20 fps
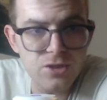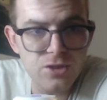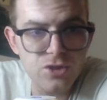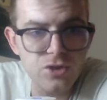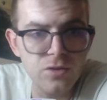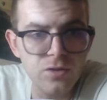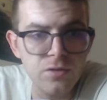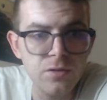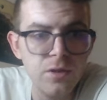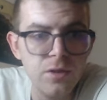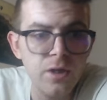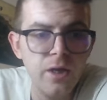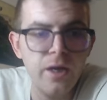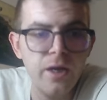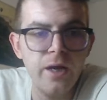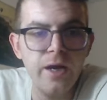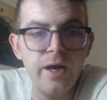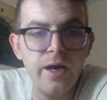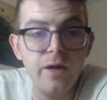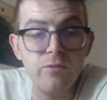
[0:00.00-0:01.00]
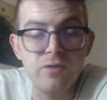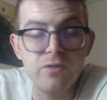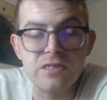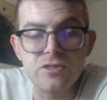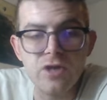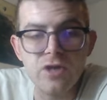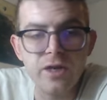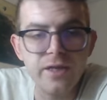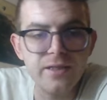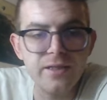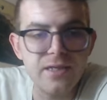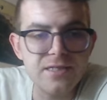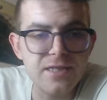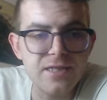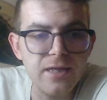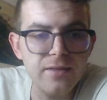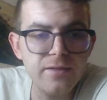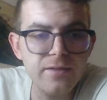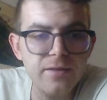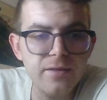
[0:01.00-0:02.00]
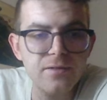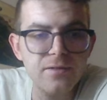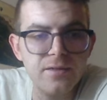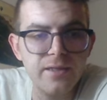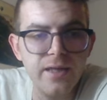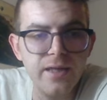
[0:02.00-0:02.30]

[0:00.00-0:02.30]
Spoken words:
So we strike in the center,